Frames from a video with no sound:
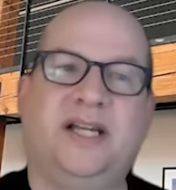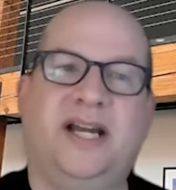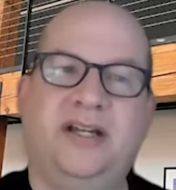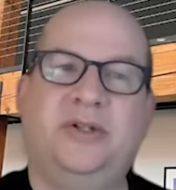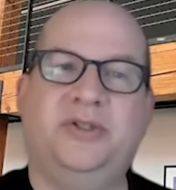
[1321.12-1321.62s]
Because
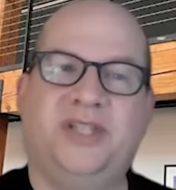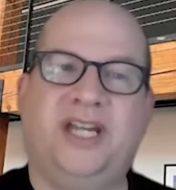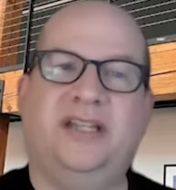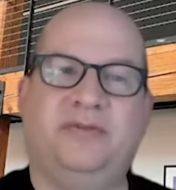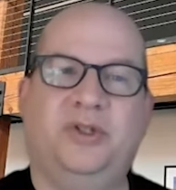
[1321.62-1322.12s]
I
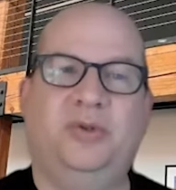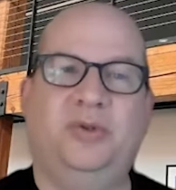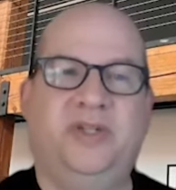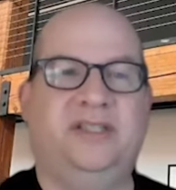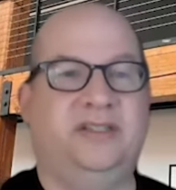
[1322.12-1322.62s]
understand that for
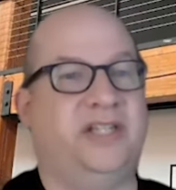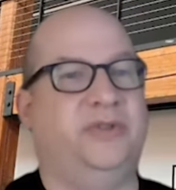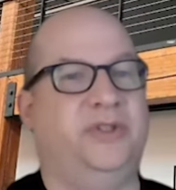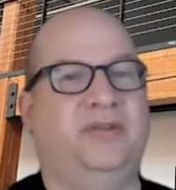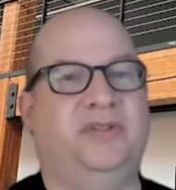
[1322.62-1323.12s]
you to be
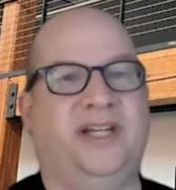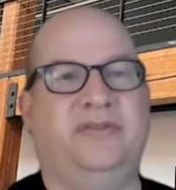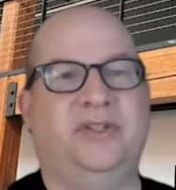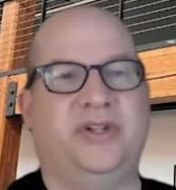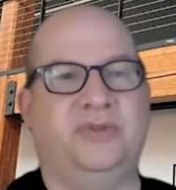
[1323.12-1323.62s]
successful, you have to
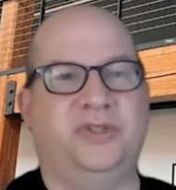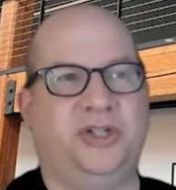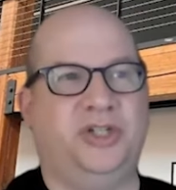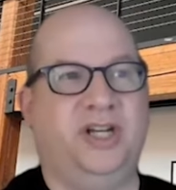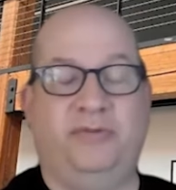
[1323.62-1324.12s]
have this
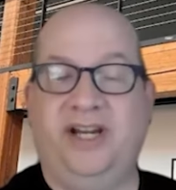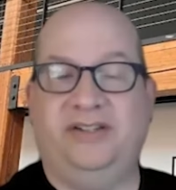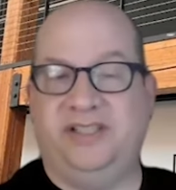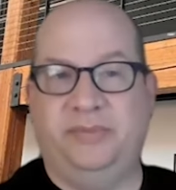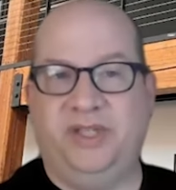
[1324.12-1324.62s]
conversation. And
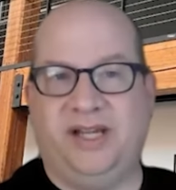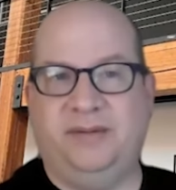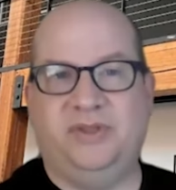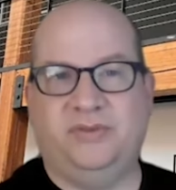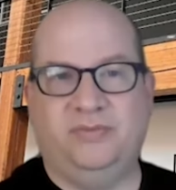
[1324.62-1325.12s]
frankly,
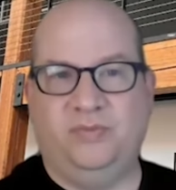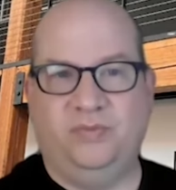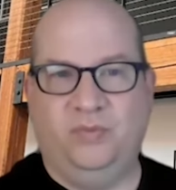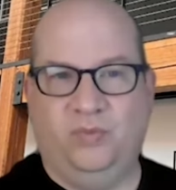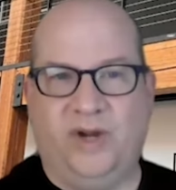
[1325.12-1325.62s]
sometimes,
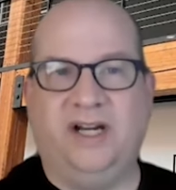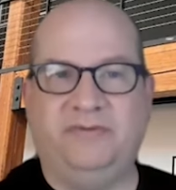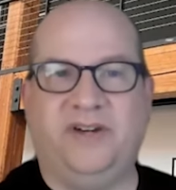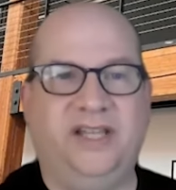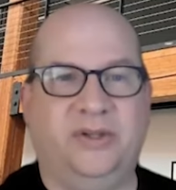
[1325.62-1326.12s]
right,
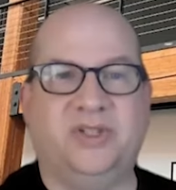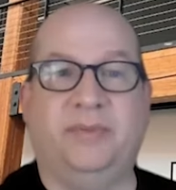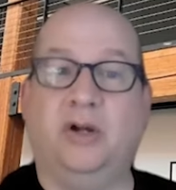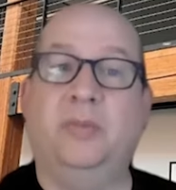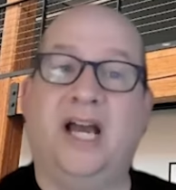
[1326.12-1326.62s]
I find those and
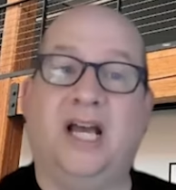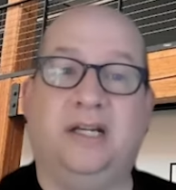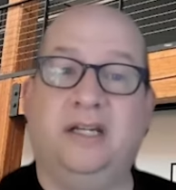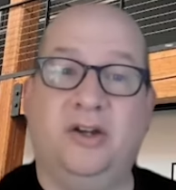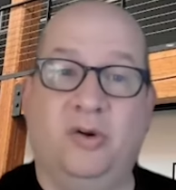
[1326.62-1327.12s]
I'm like, oh my God,
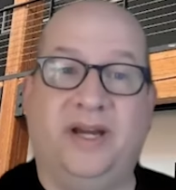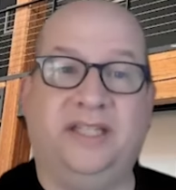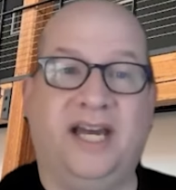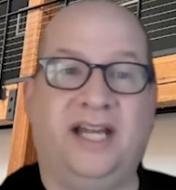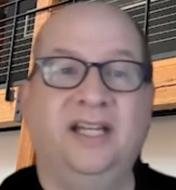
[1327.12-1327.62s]
I didn't know
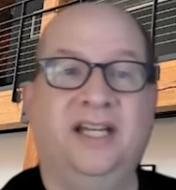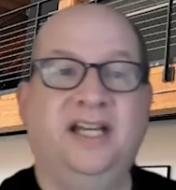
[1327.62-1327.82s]
about that.